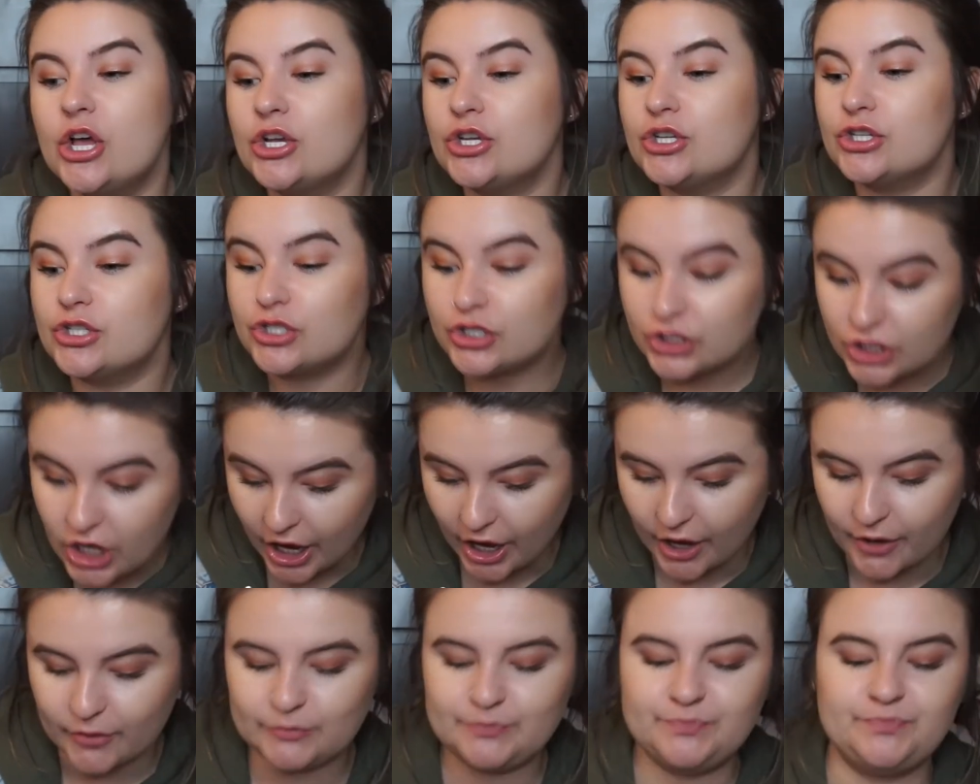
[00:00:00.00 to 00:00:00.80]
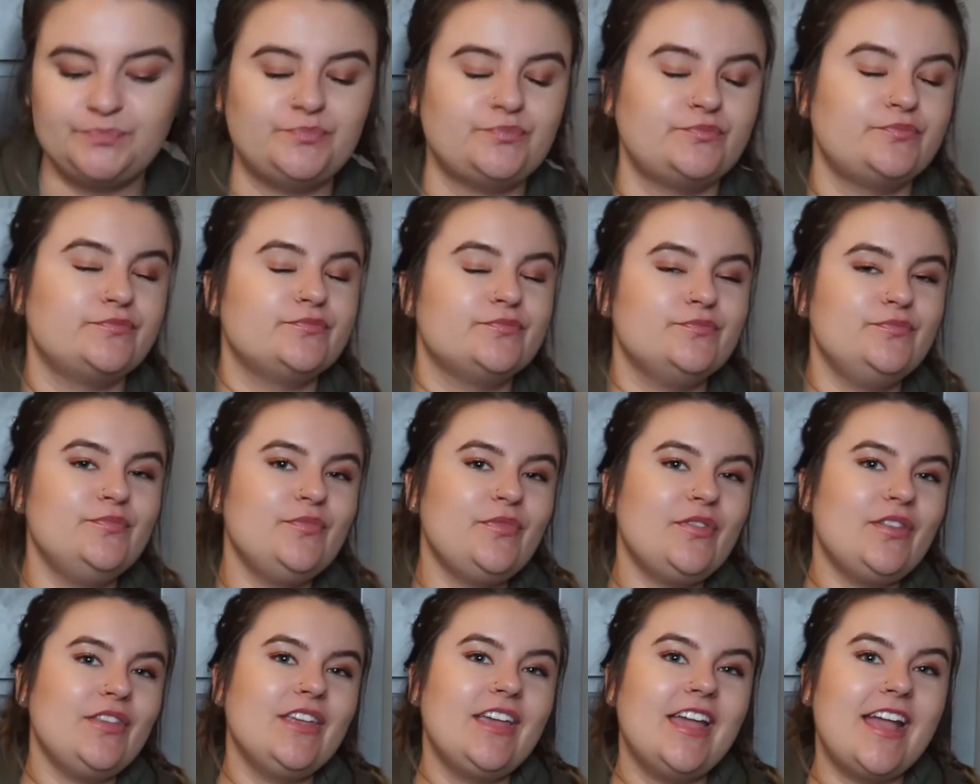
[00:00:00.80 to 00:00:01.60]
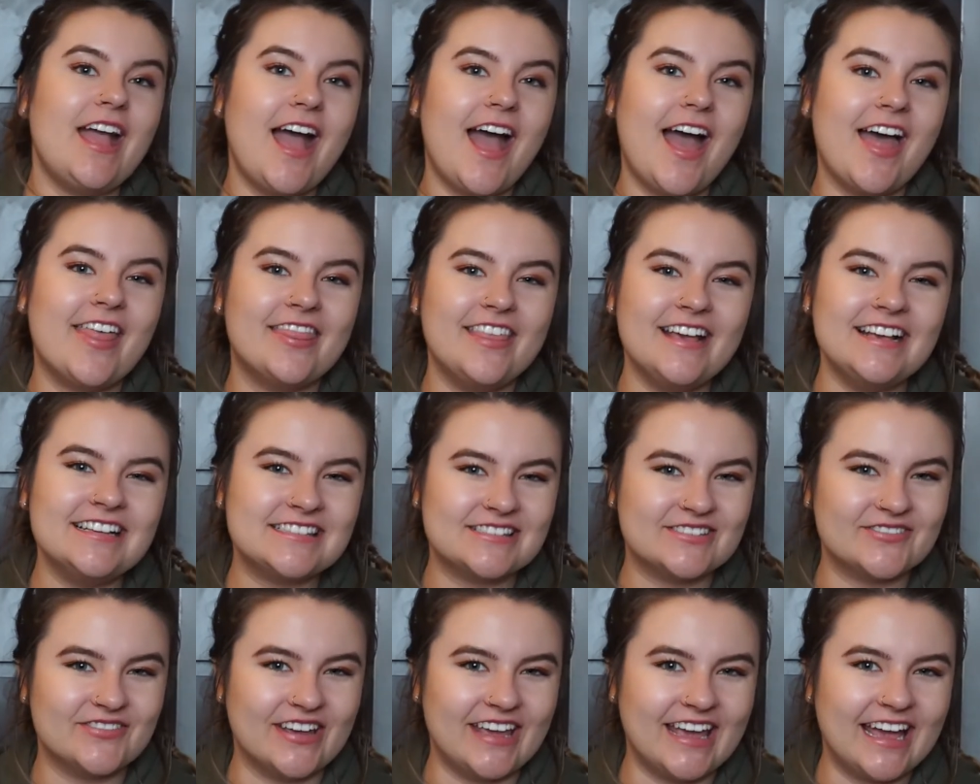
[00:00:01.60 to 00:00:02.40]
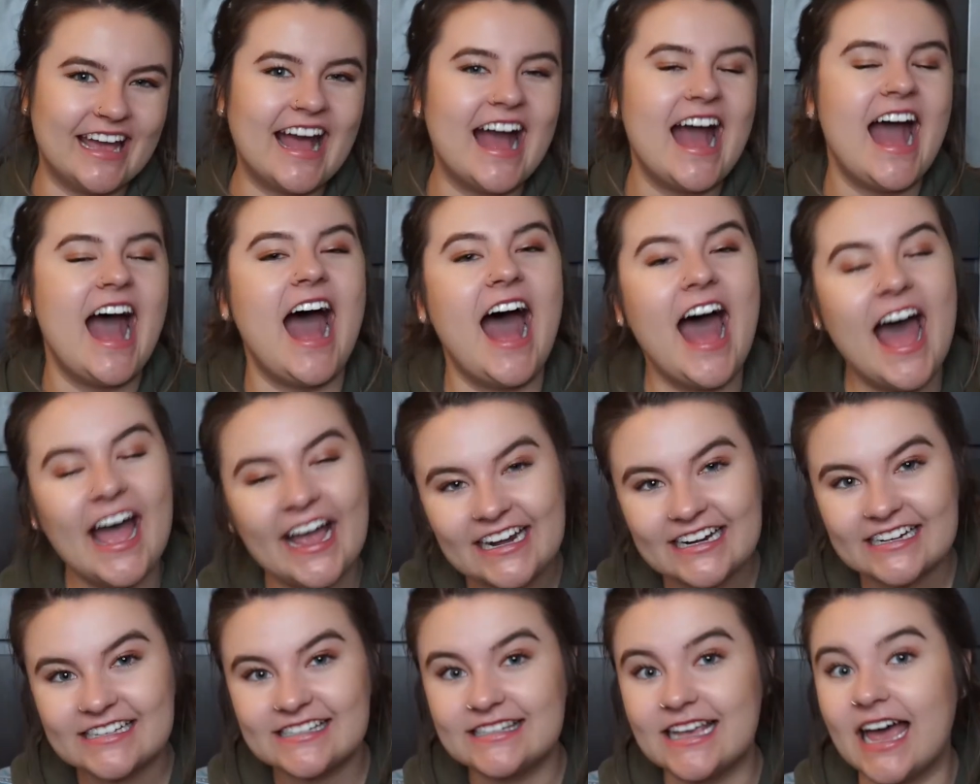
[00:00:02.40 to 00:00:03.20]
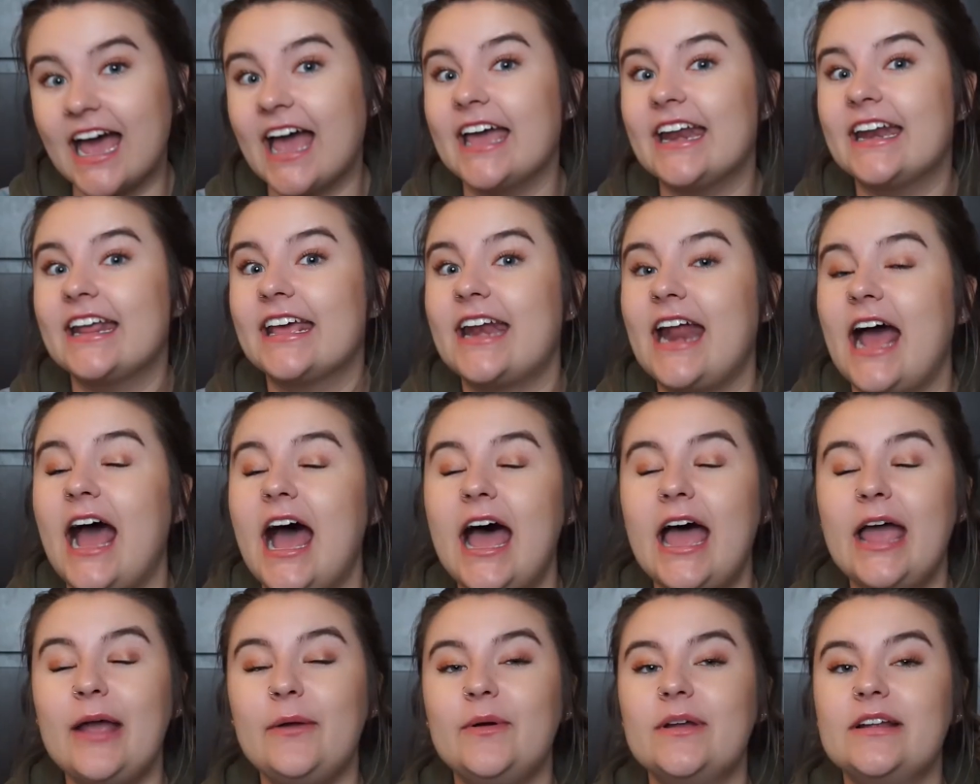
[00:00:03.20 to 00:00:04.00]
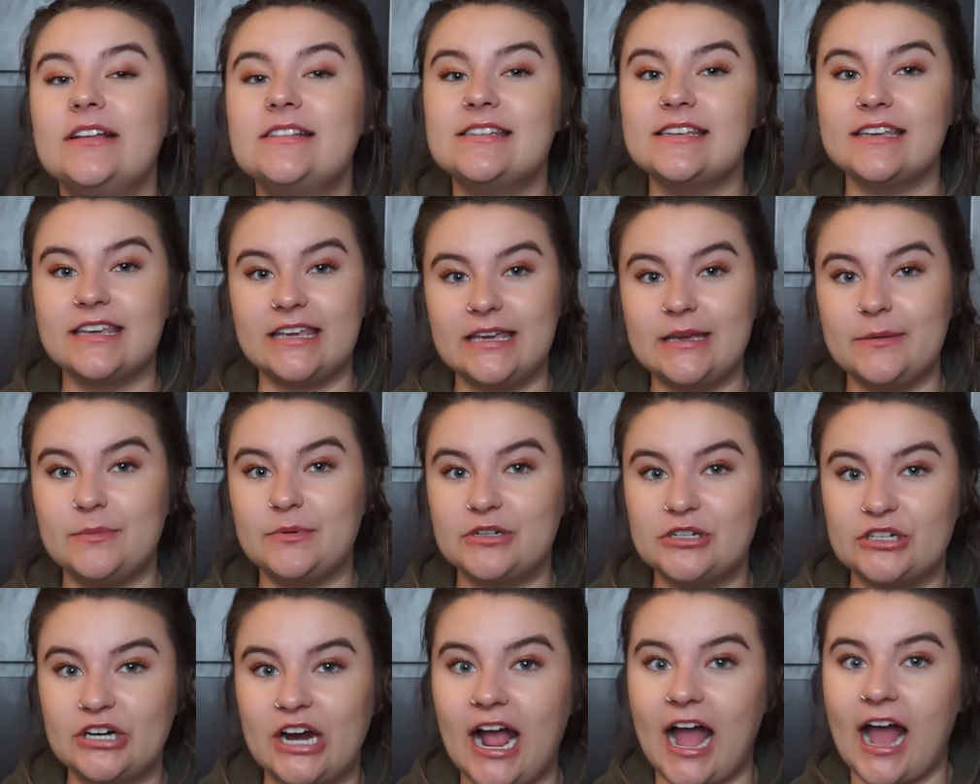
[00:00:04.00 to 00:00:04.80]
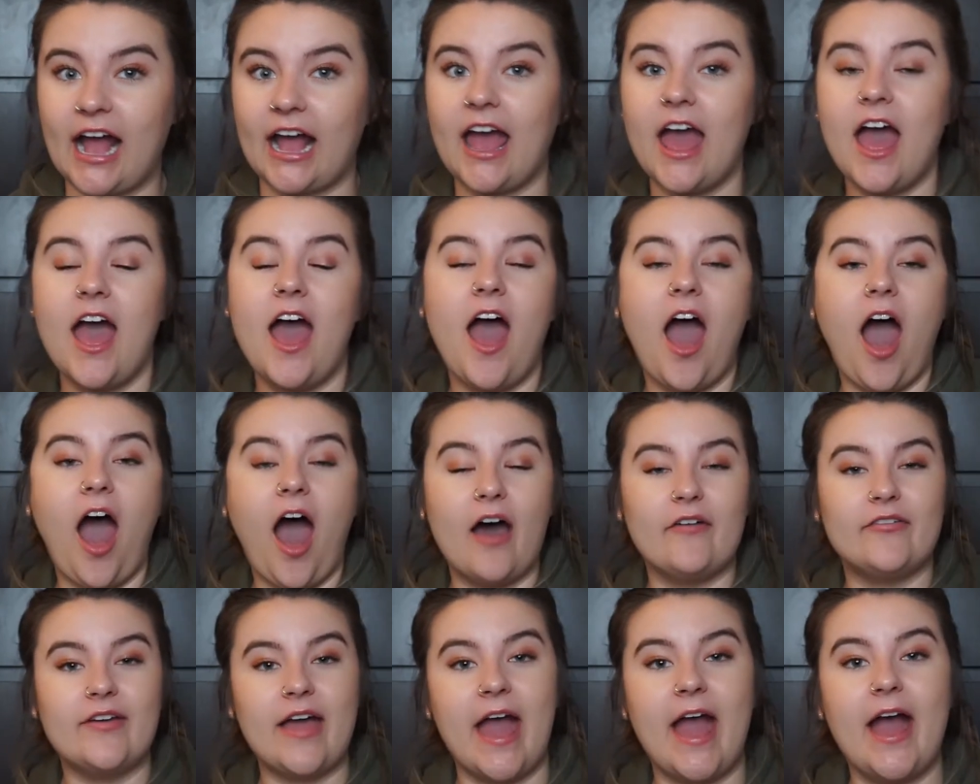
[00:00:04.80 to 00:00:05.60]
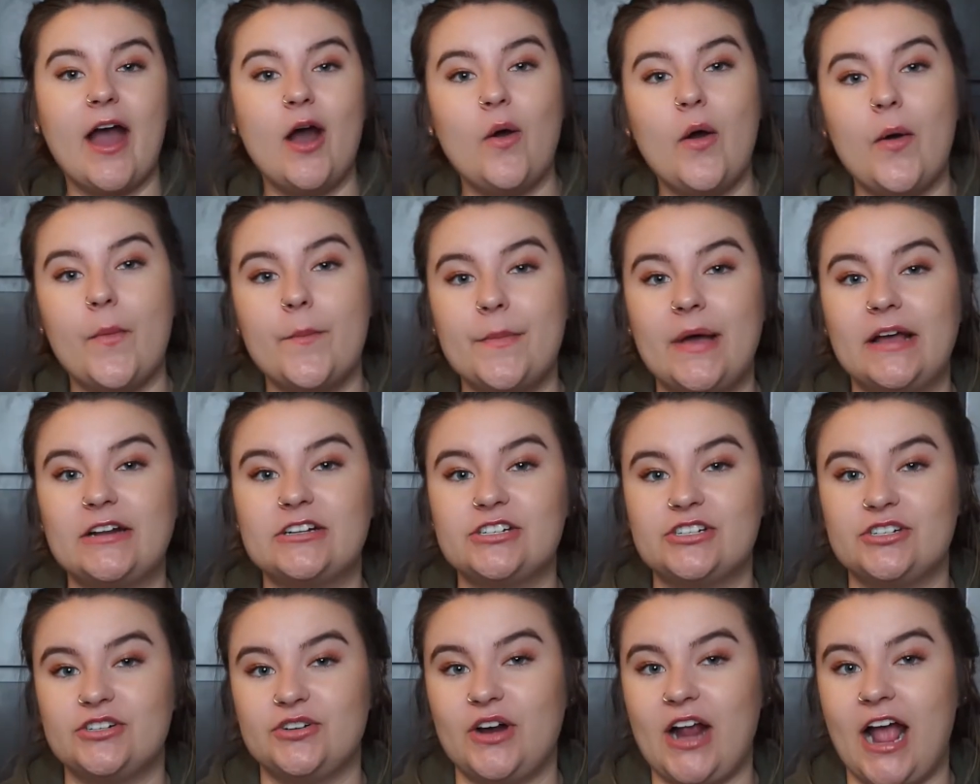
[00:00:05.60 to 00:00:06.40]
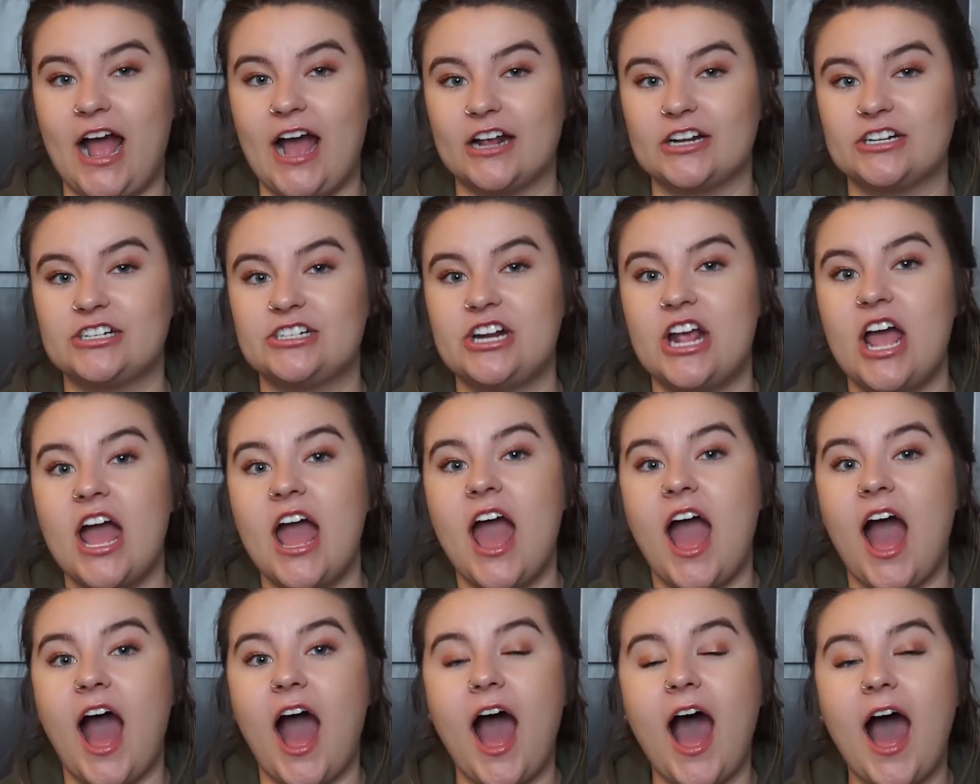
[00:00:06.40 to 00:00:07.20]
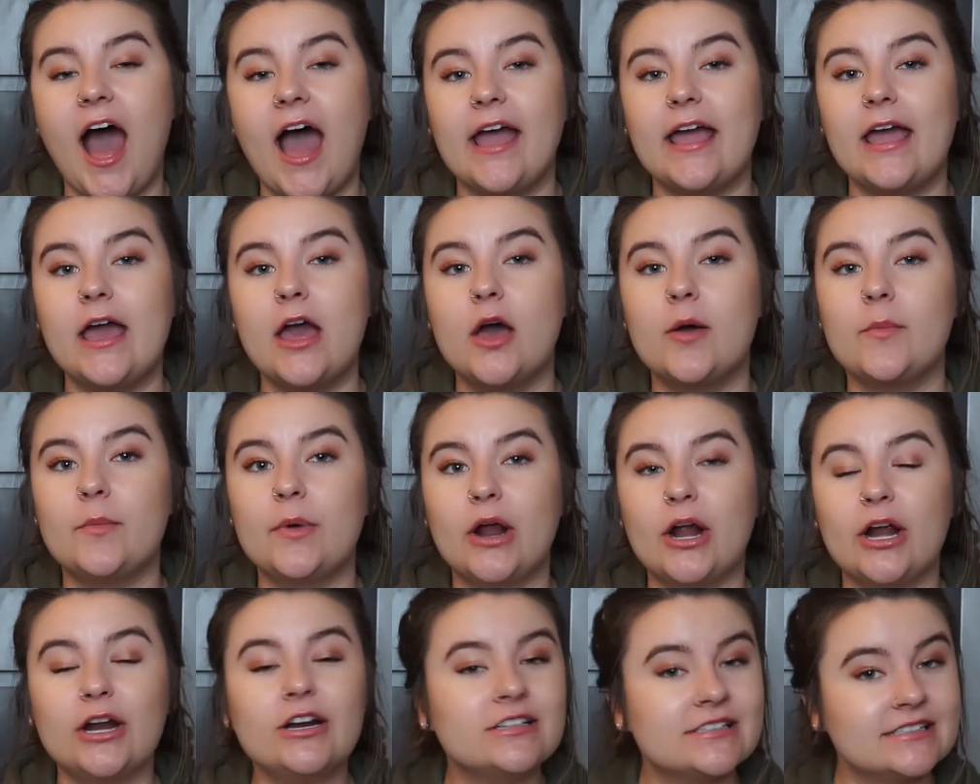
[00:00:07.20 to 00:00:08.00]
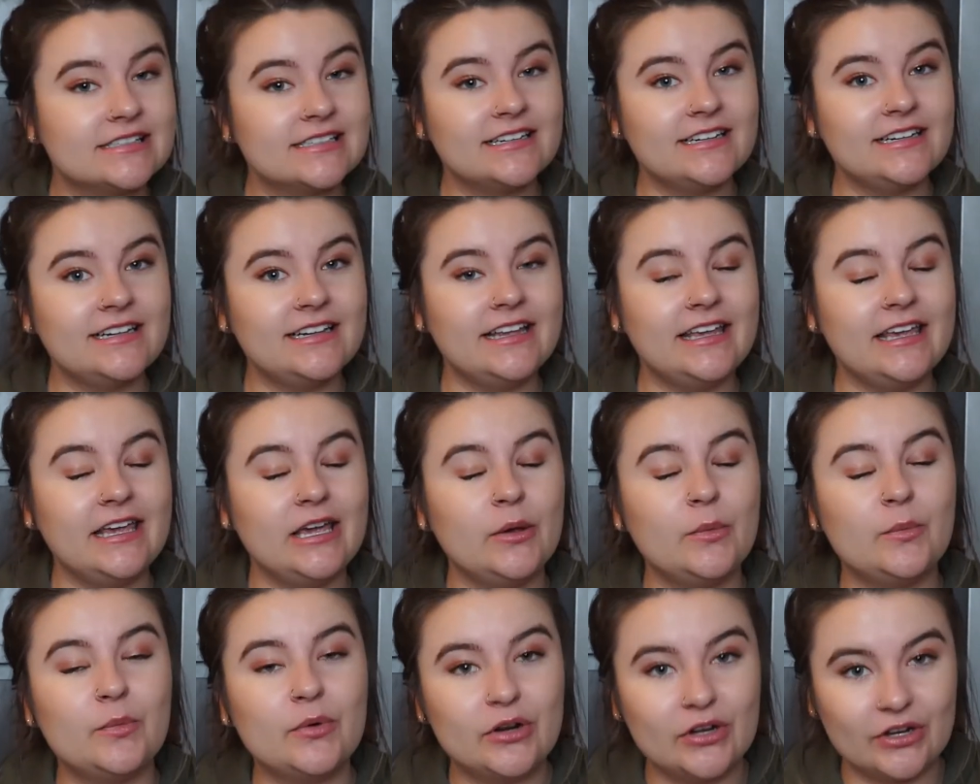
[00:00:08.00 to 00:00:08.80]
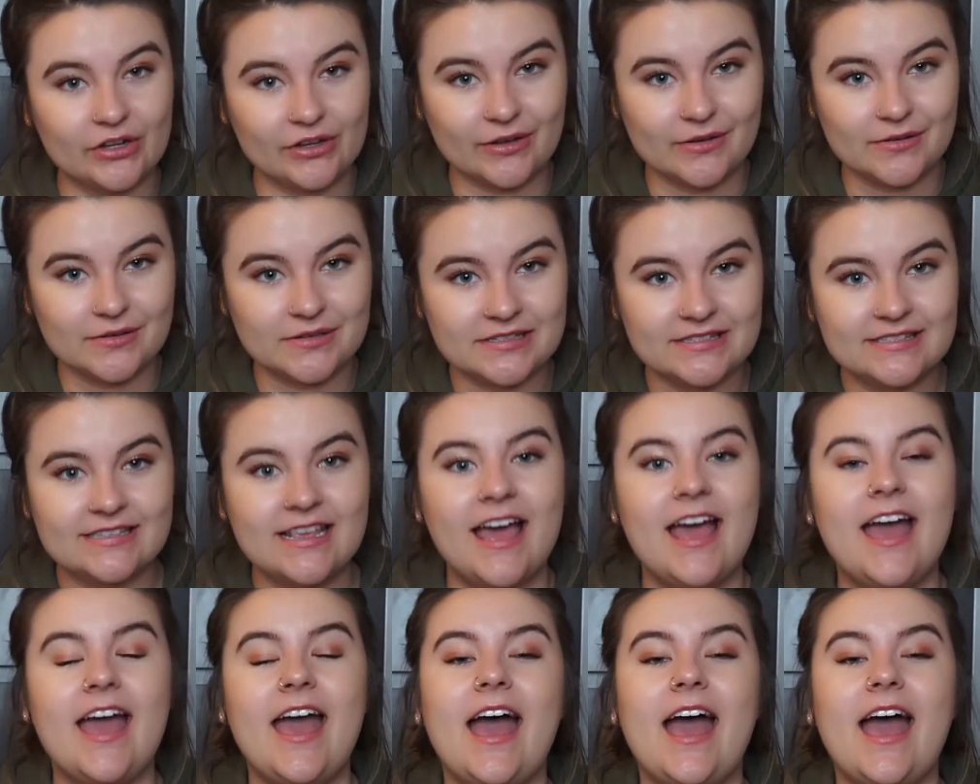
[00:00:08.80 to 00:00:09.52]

So this week I decided I wanted to keep track of how much trash I personally produce